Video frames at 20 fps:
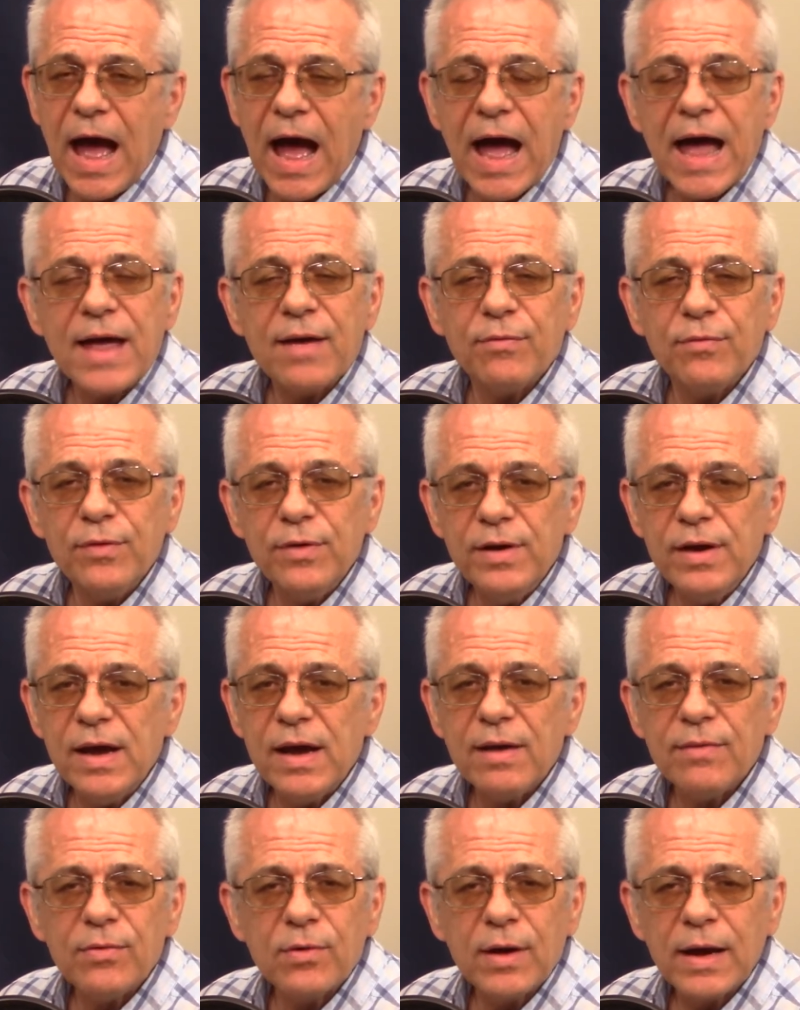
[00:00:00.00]
I have
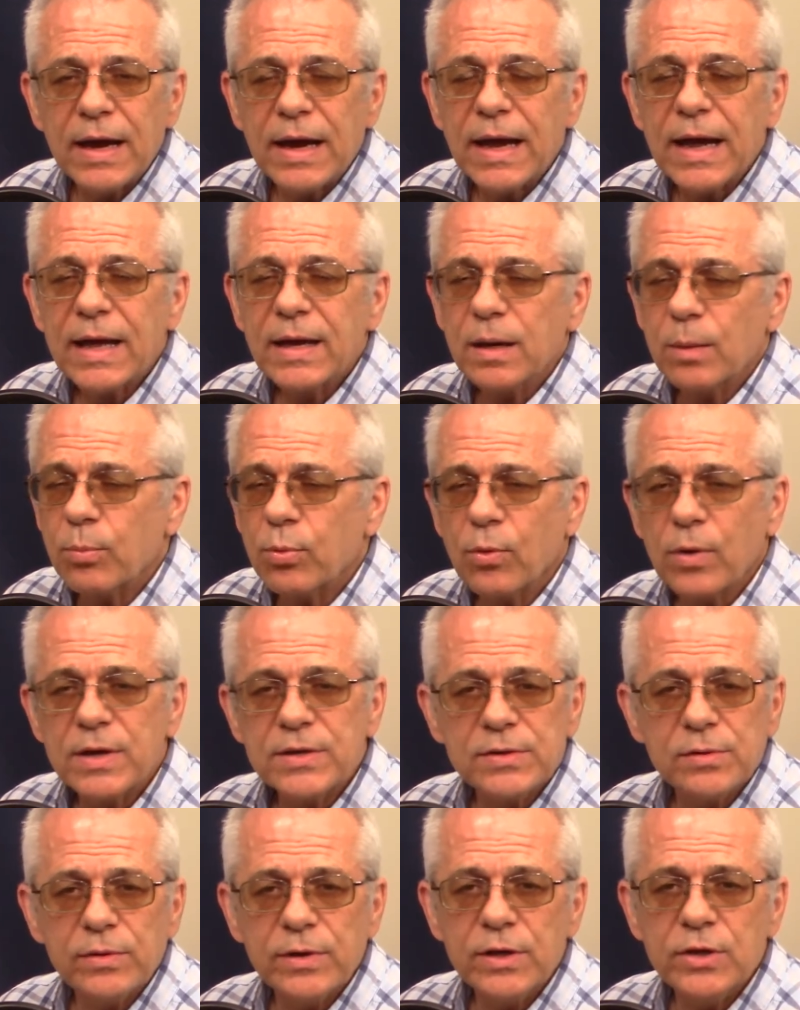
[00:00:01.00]
never had
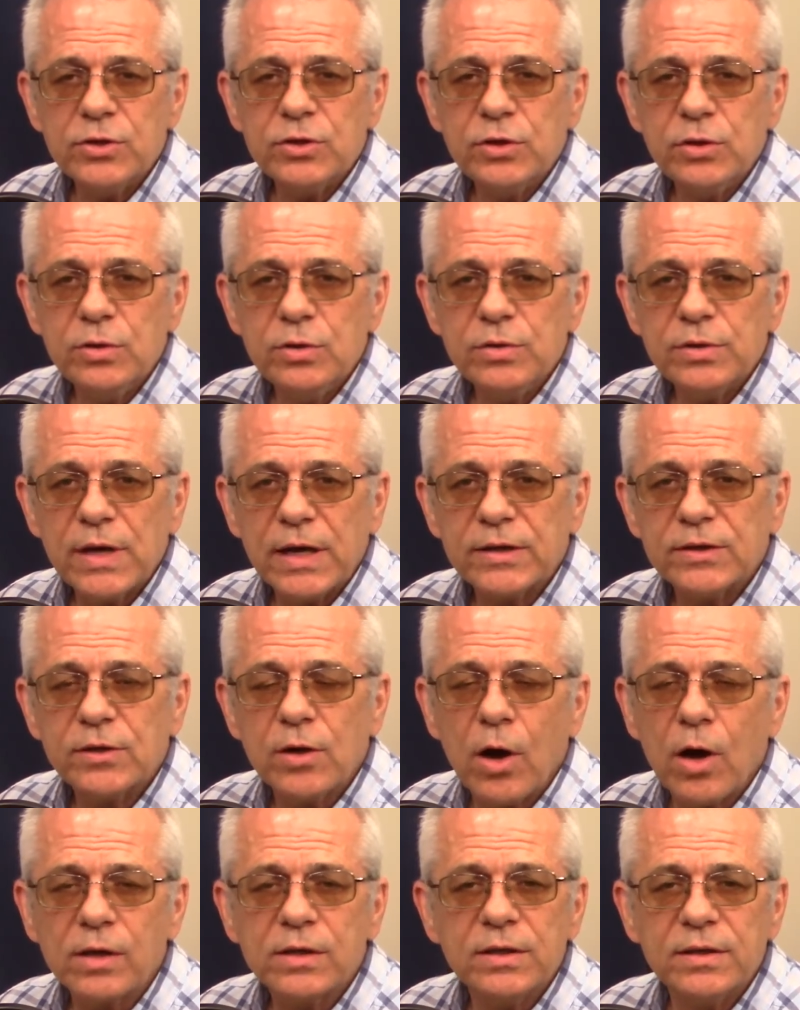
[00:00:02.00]
appraisal issues. I
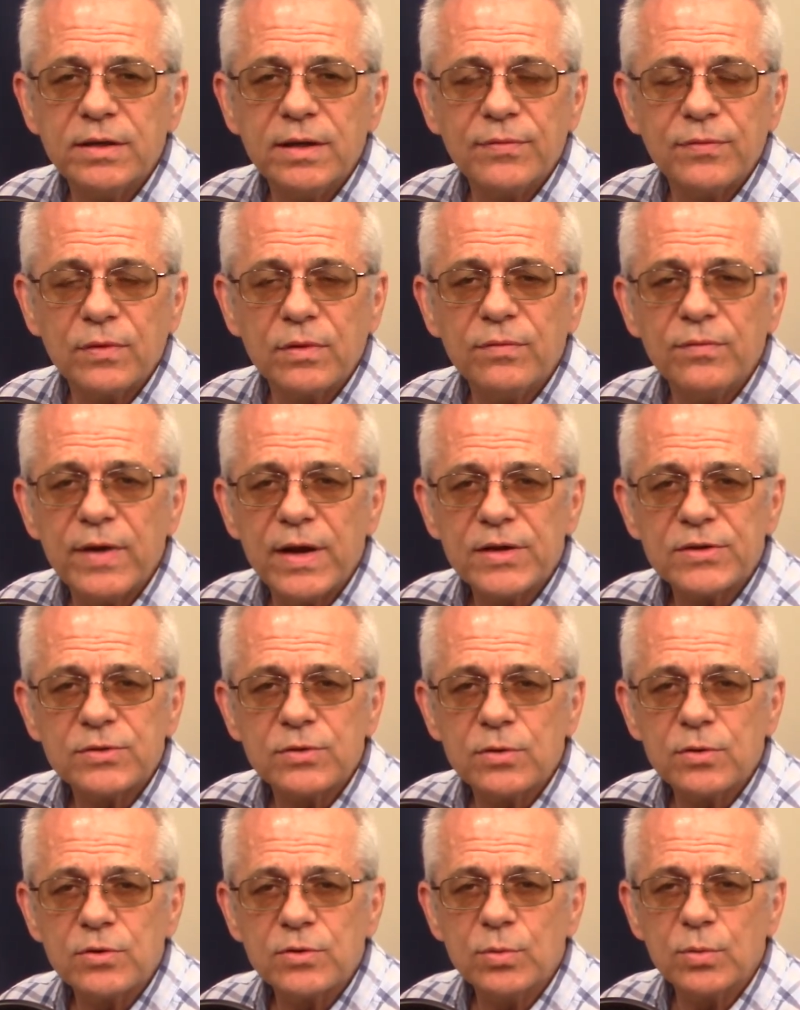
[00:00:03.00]
talked to different
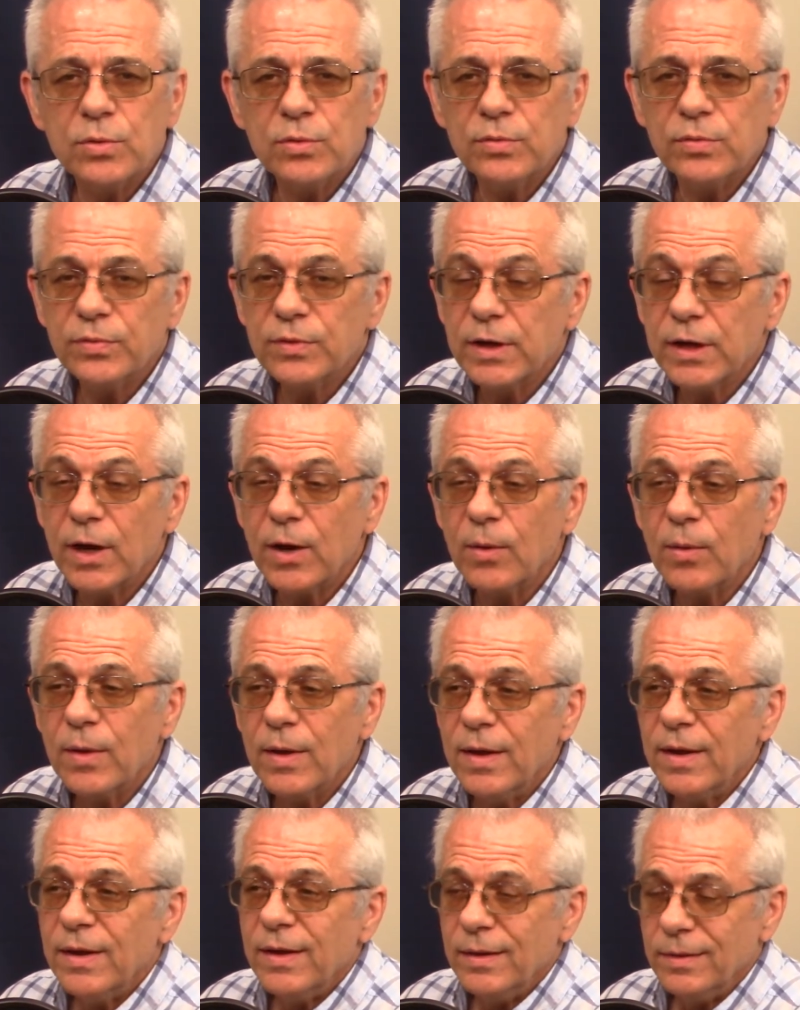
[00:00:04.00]
investors who've,
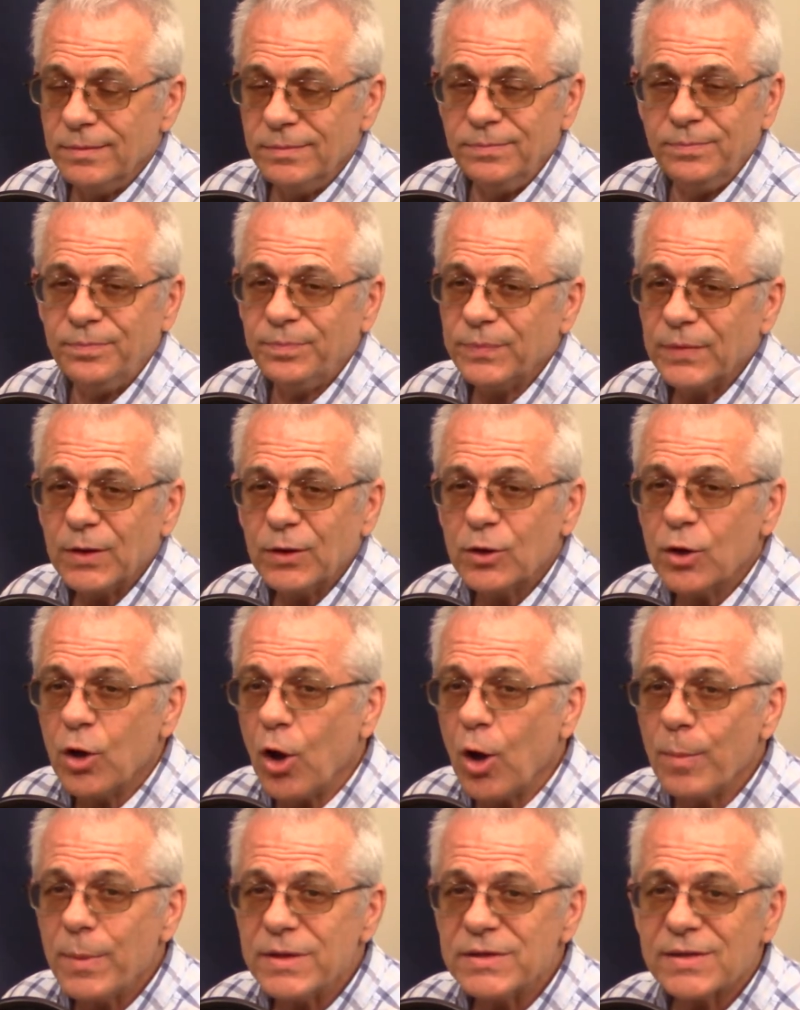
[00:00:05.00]

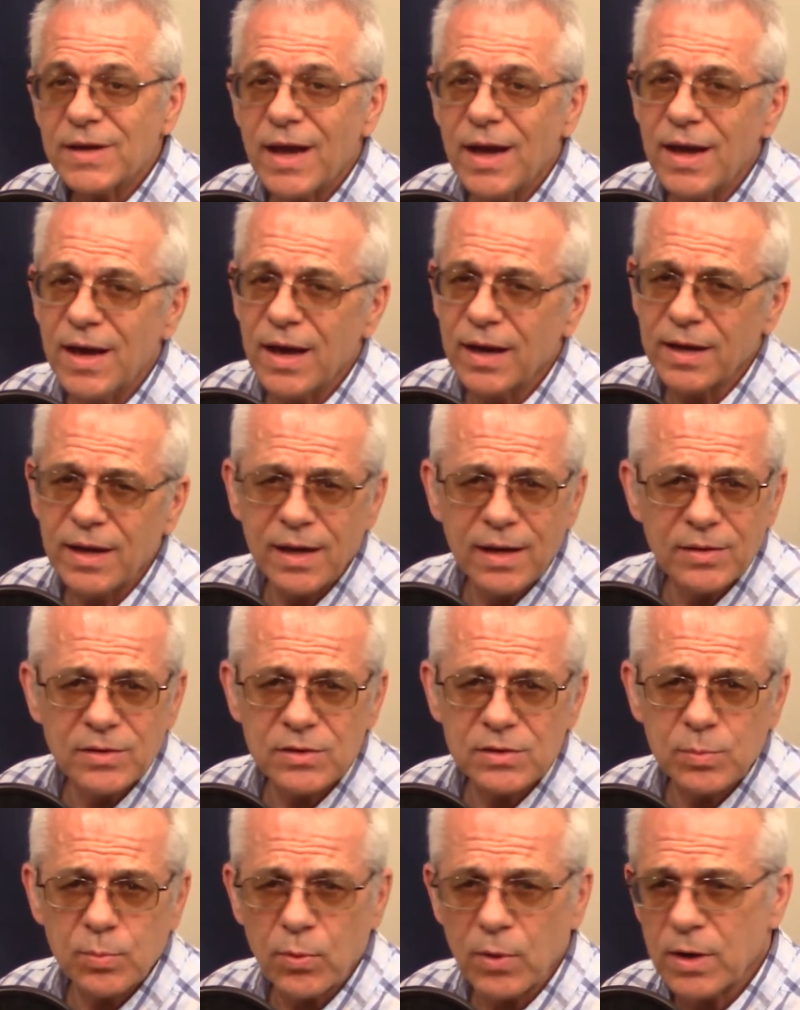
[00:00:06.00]
call me and say, hey, I can't get
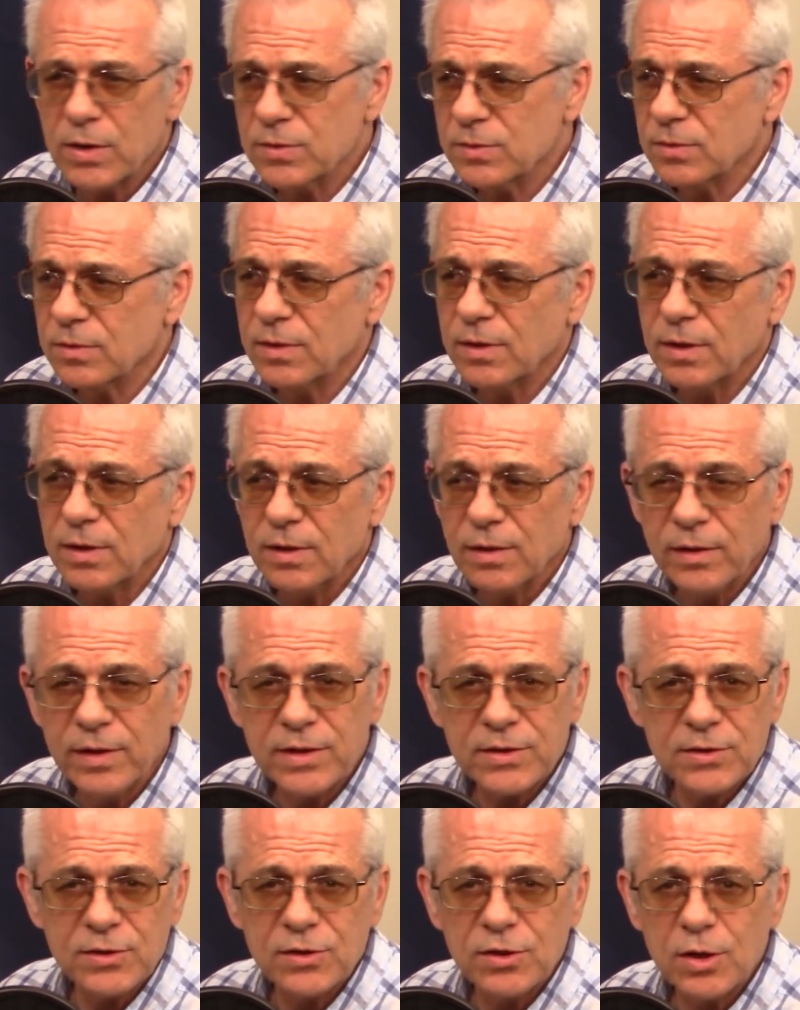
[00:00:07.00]
this appraiser to
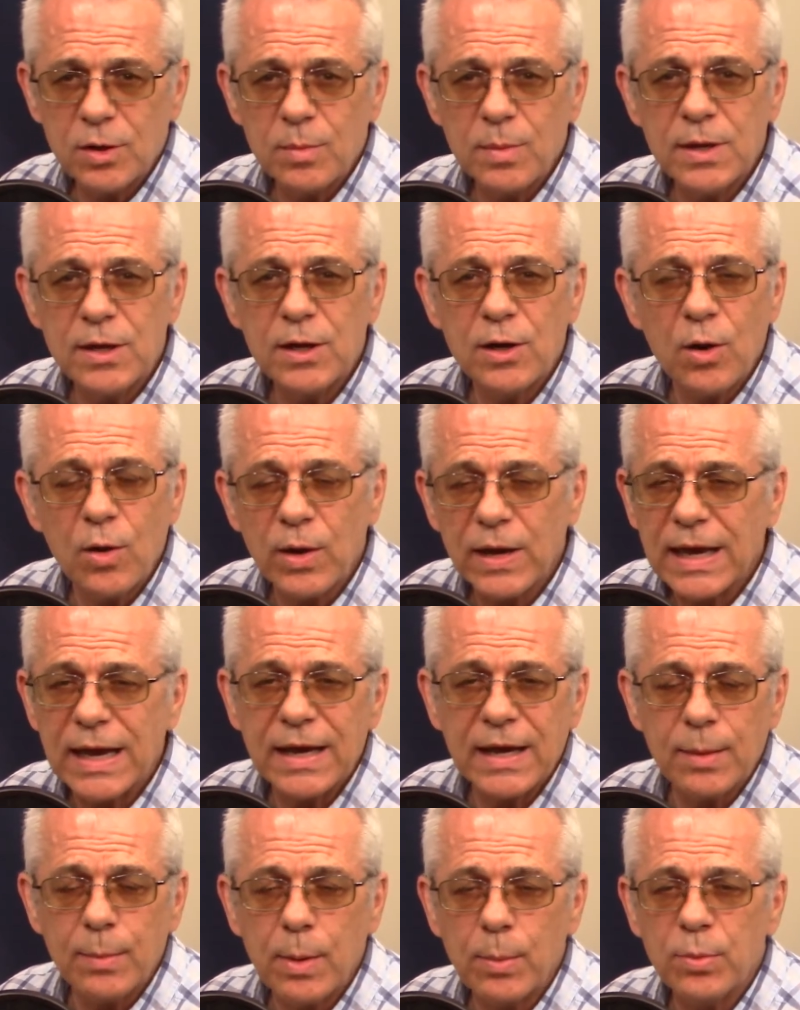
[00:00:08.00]
listen to me. He
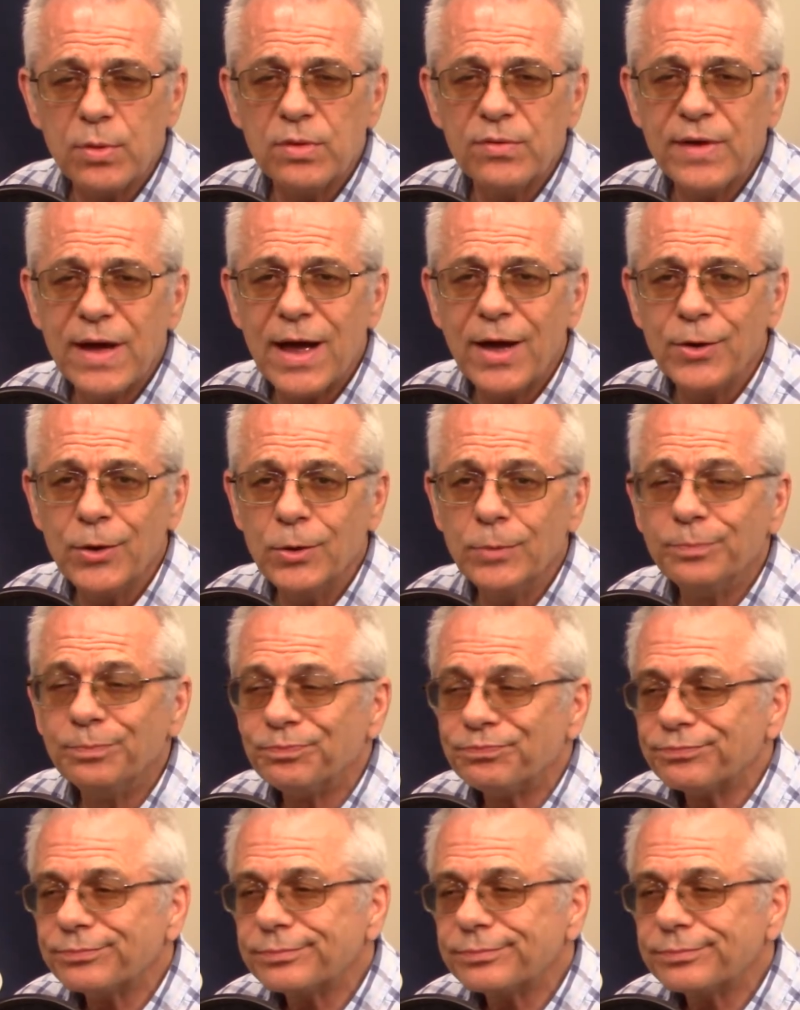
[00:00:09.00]
can't come up with the value.